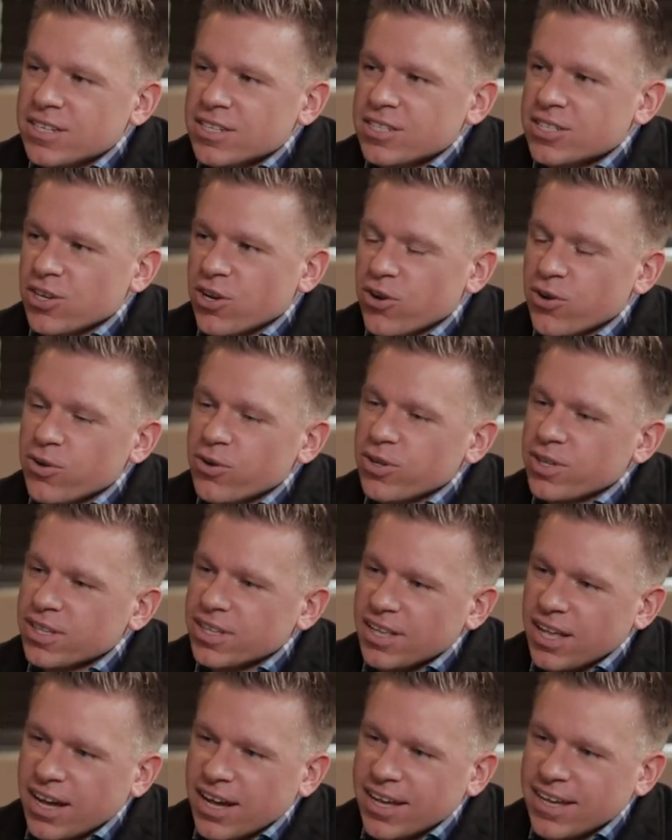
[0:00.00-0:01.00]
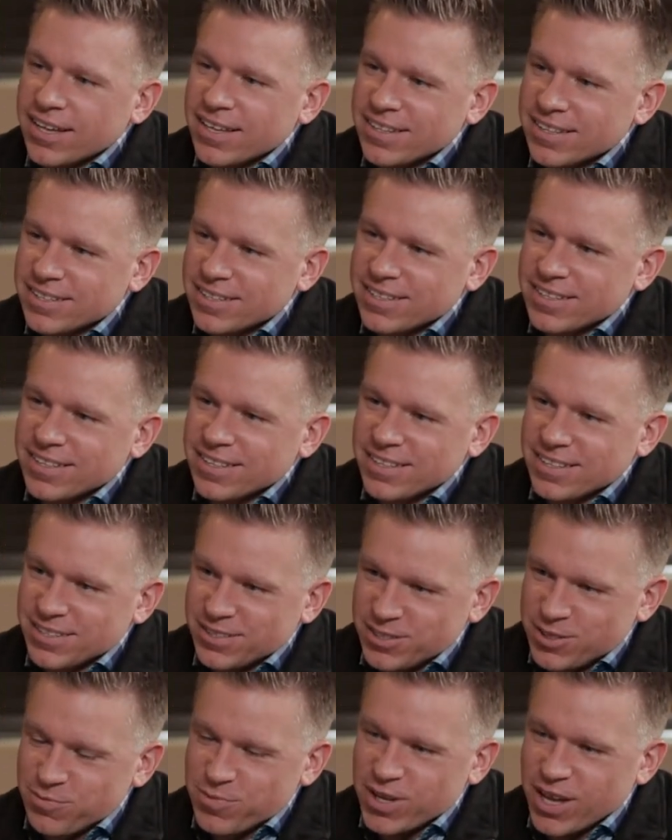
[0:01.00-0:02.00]
So
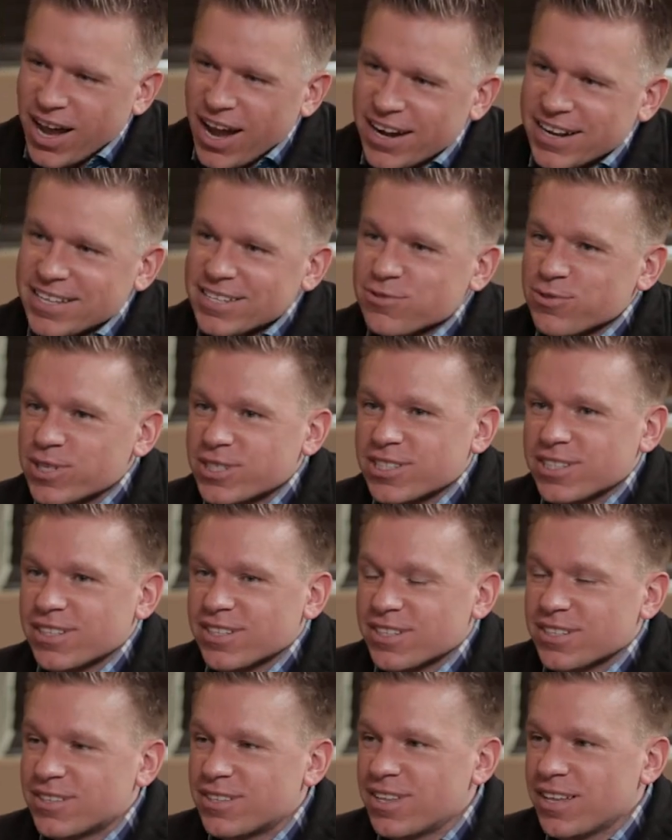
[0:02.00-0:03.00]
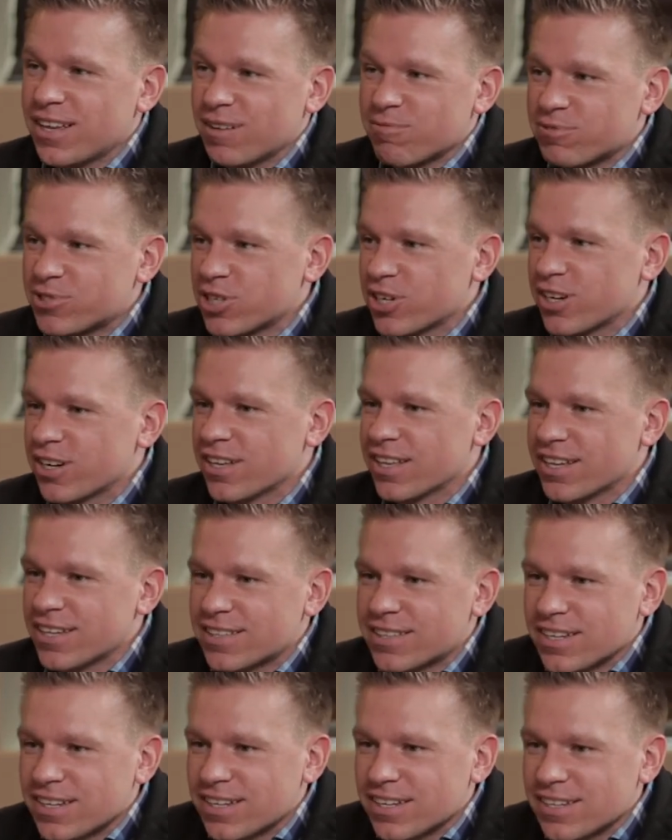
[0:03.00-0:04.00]
to be honest, which I'm sure
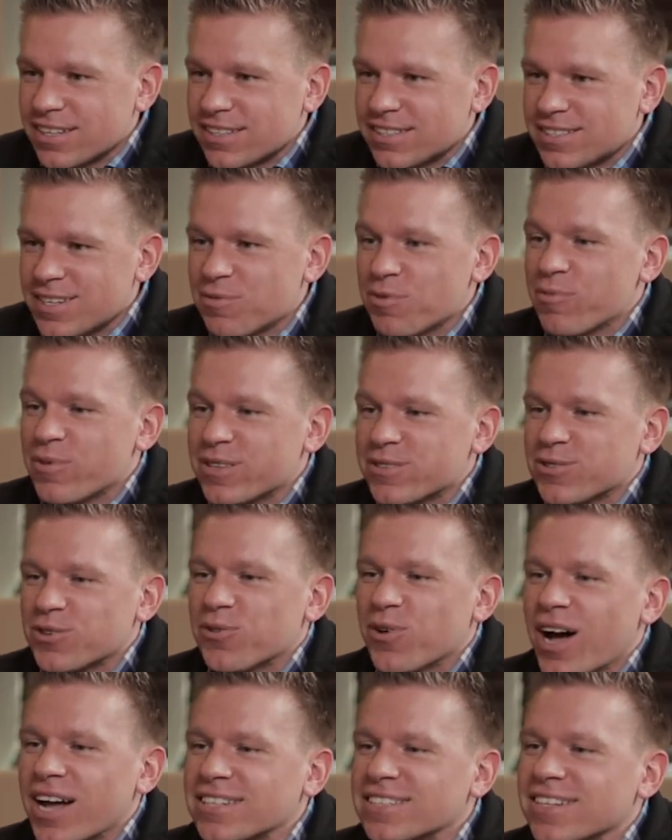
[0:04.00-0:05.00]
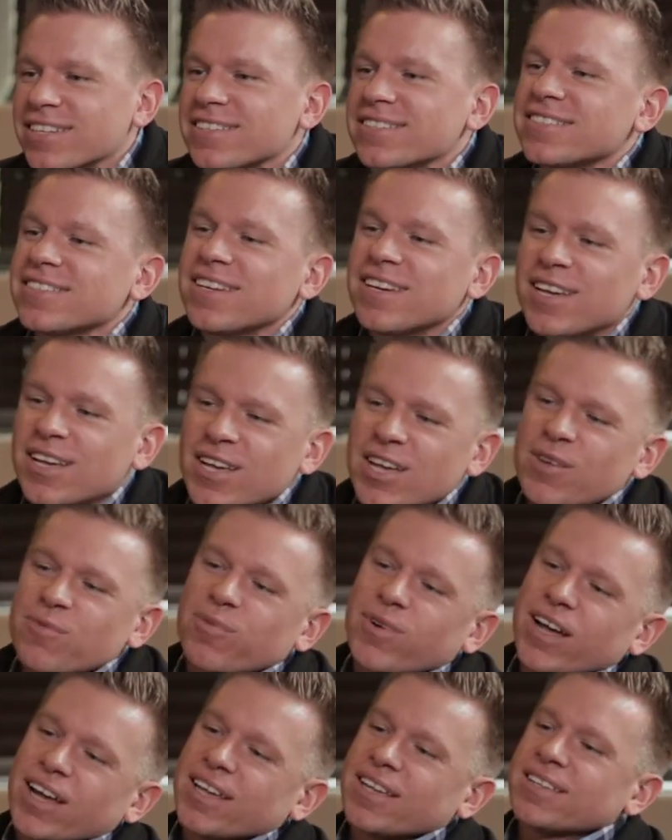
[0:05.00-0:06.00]
like the Zimmermans will watch this,
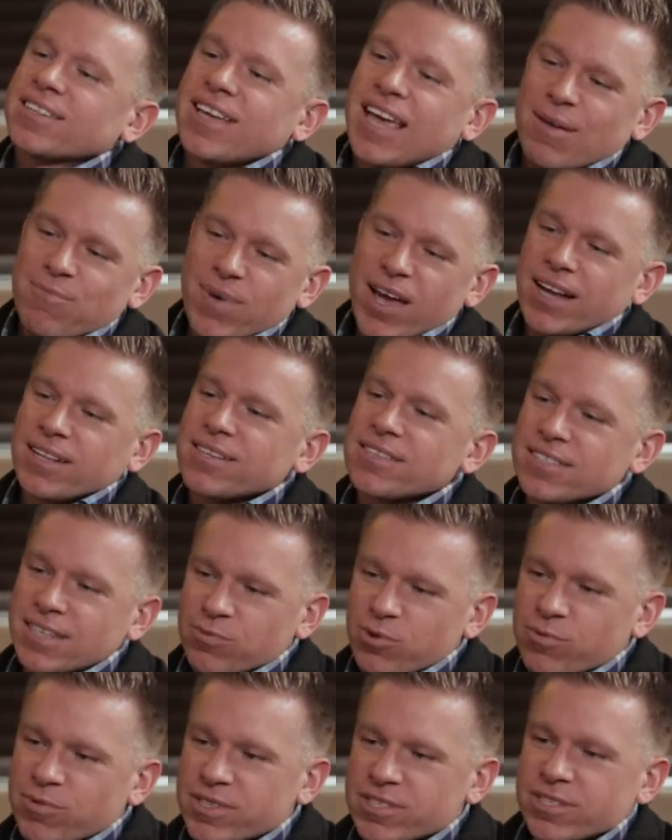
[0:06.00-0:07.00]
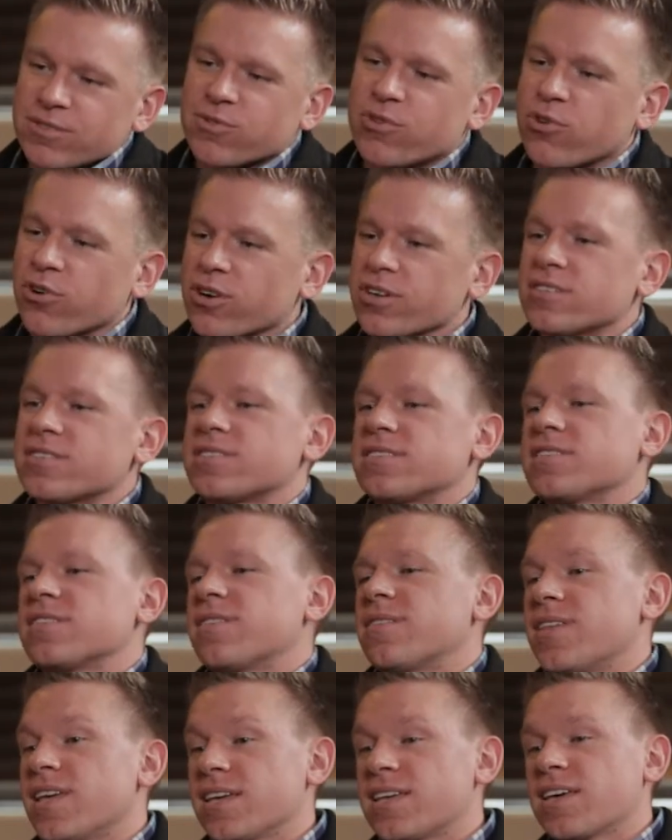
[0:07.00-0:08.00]
but I came back to Zimmerman's, of course,
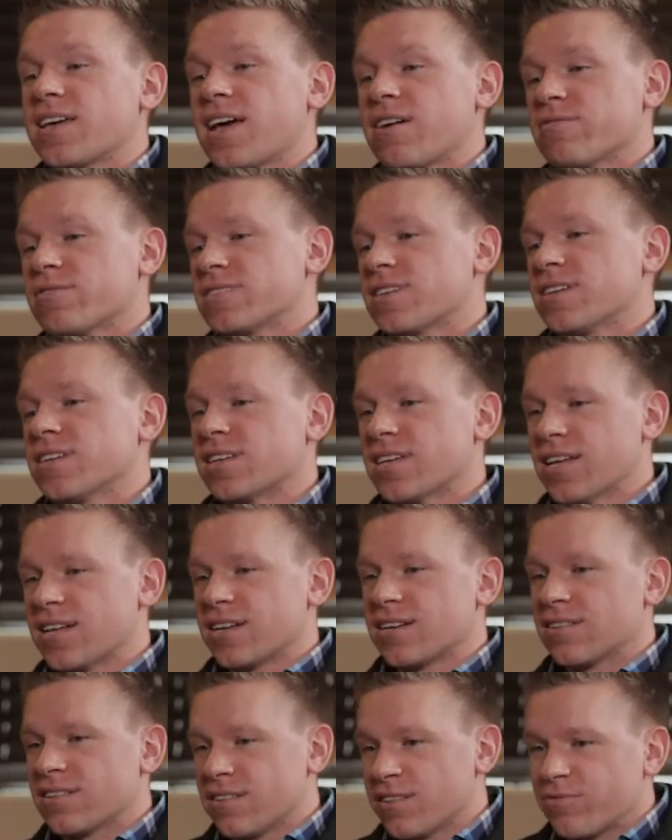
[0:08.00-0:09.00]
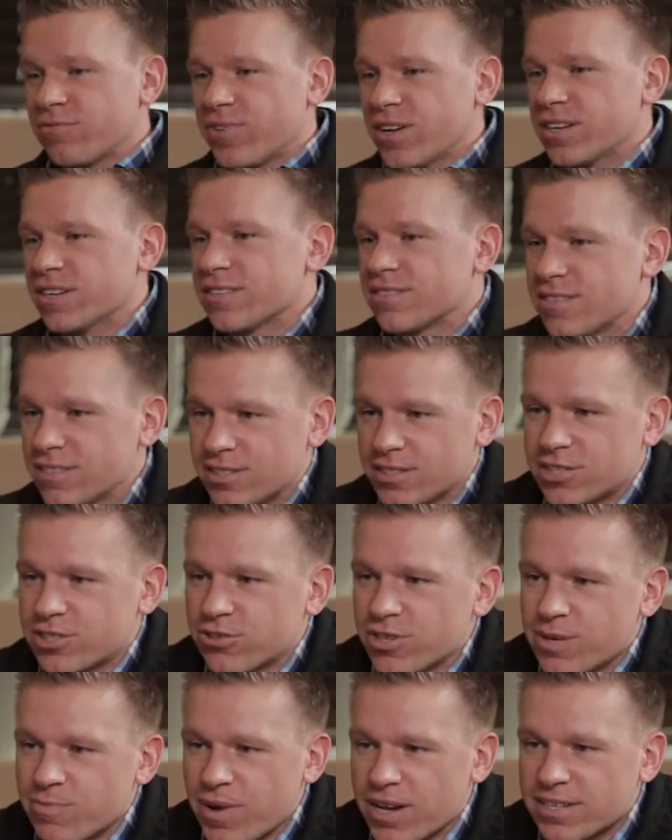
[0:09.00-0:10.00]
thinking I was going to get into the fitness
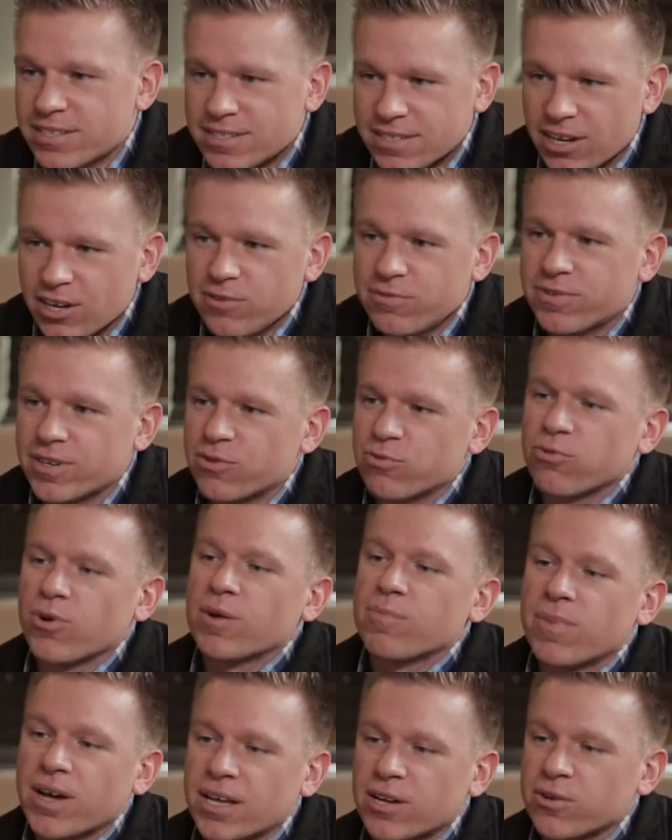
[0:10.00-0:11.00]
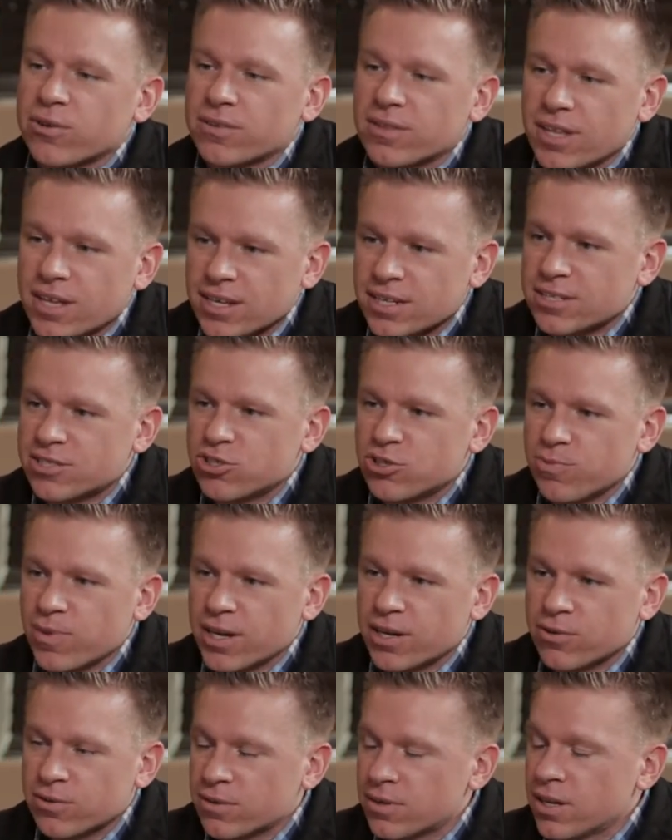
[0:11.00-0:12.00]
industry myself and run my own thing and do
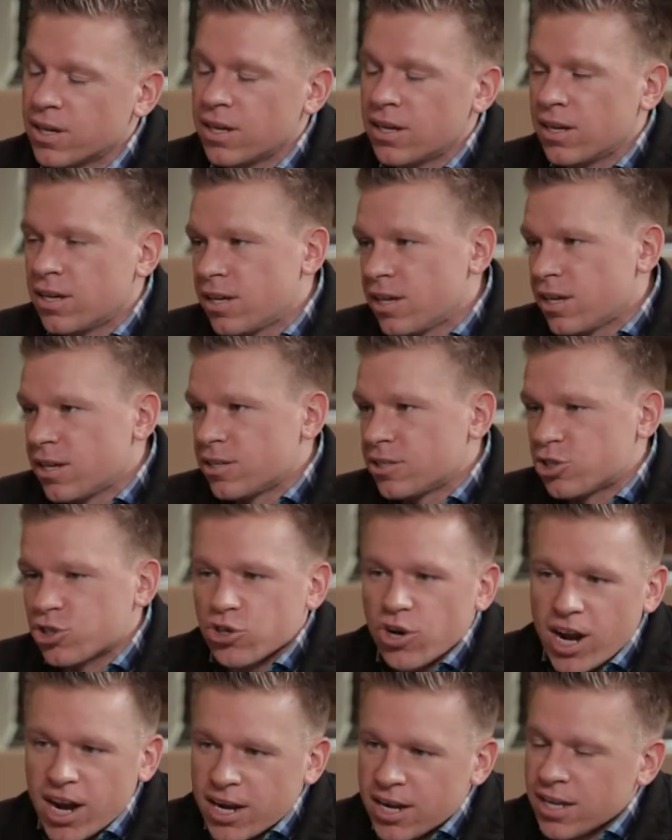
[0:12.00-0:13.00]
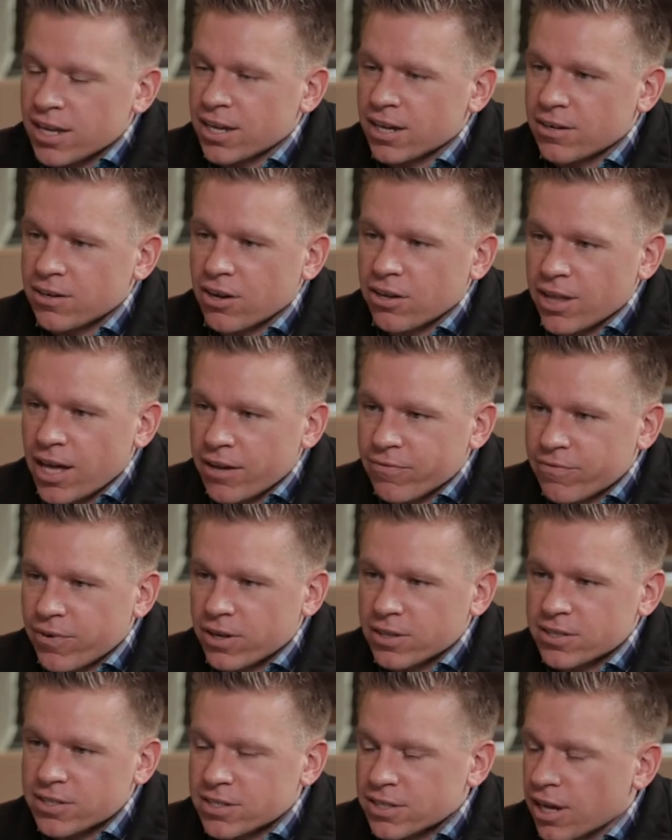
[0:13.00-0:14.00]
my own training and all that
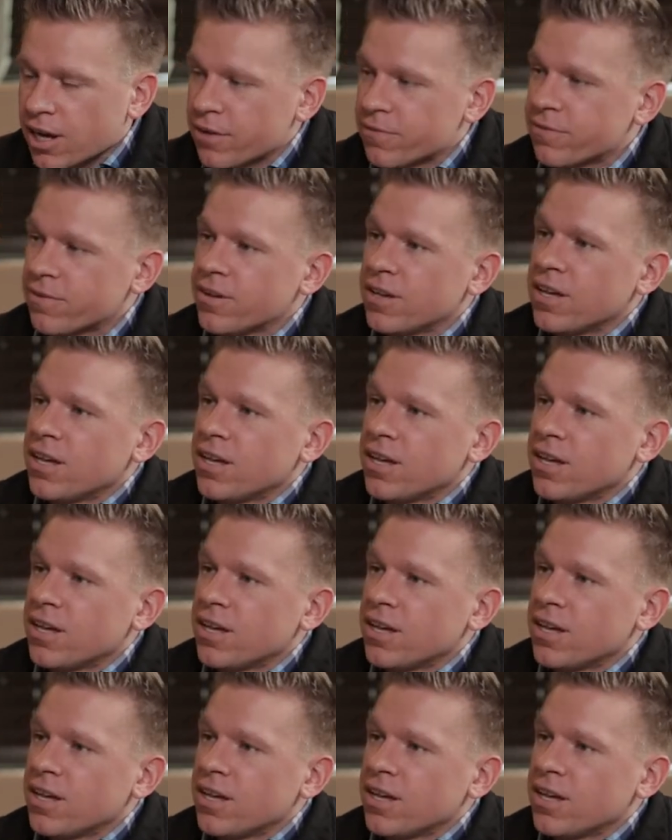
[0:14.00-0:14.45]
fun stuff.